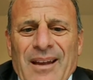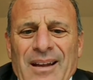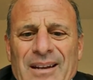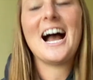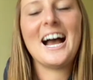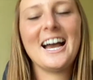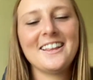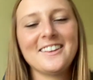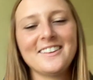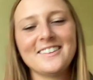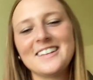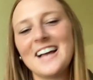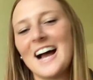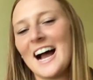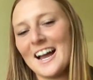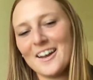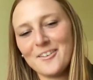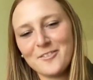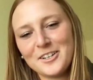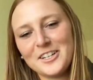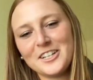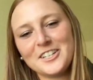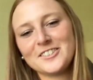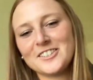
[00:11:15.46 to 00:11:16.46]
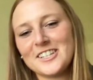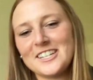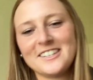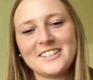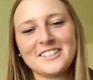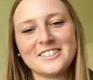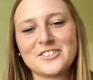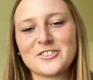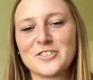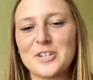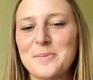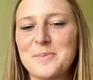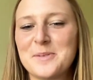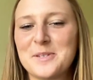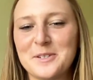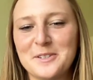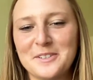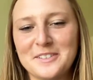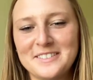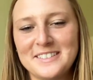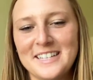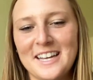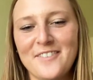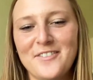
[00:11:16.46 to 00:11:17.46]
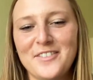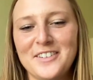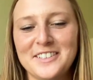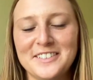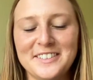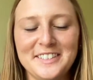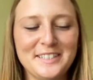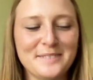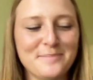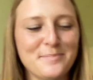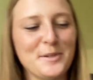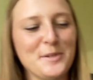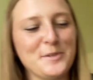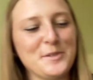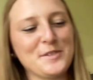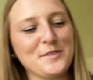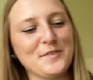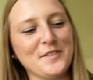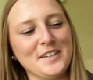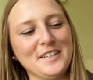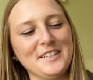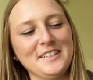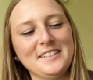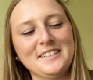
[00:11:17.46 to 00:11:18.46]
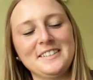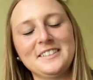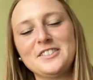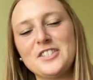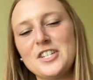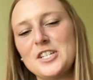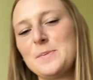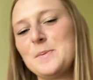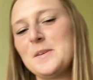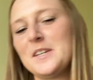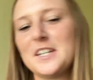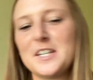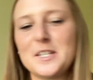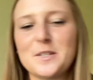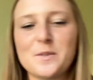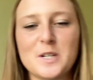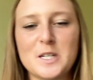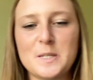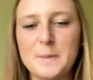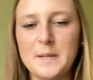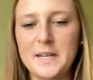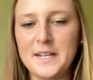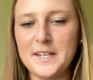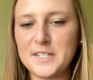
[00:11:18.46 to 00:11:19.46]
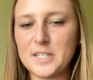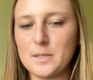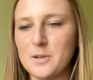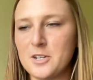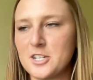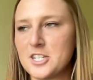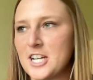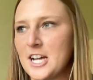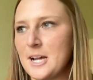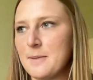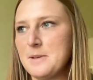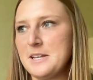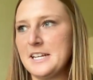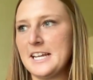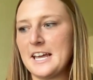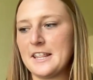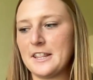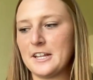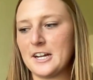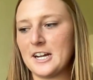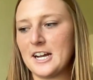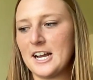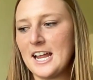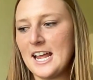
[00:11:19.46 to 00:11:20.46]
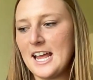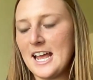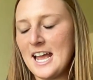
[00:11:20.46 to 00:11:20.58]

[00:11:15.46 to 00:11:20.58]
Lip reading: I would agree. The trips are definitely the most fun, just because we're spending so much time together.